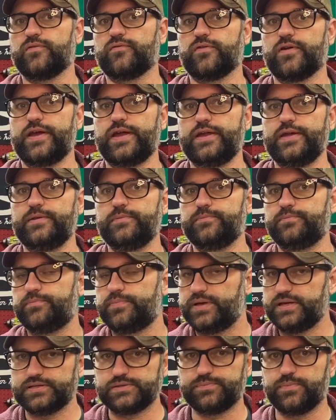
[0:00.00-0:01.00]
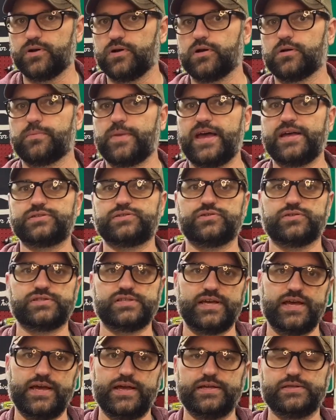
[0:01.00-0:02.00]
Freight, Pittsburgh Master
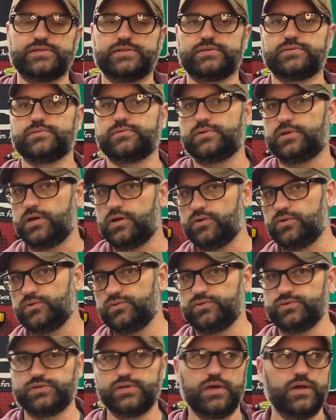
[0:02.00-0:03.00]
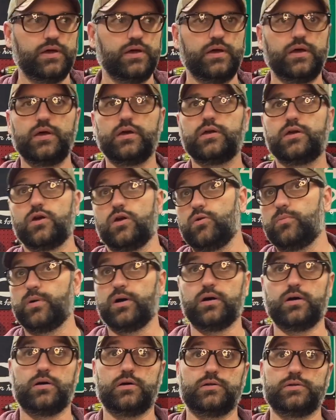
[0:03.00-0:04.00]
Sets, Lowe's,
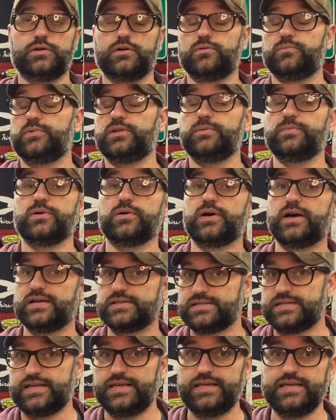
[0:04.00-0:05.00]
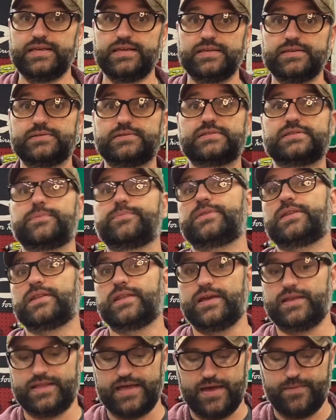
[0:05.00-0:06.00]
Kobalt, Home Depot Husky, something
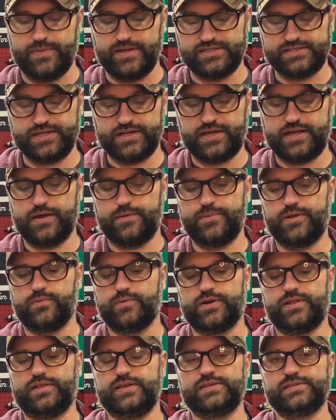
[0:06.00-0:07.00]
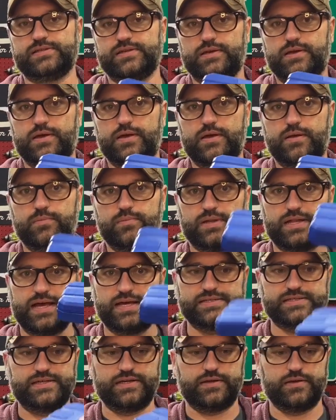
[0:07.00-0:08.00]
like that. But it's going to come in one of these
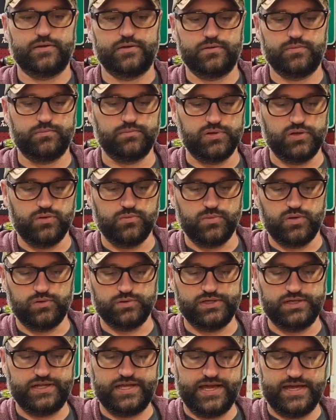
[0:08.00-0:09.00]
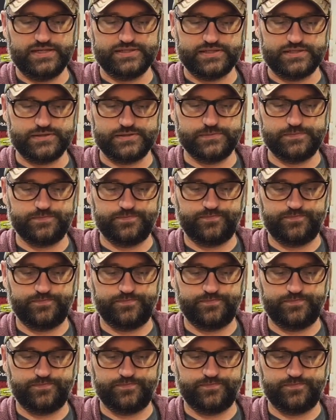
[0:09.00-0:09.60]
plastic blow molded cases.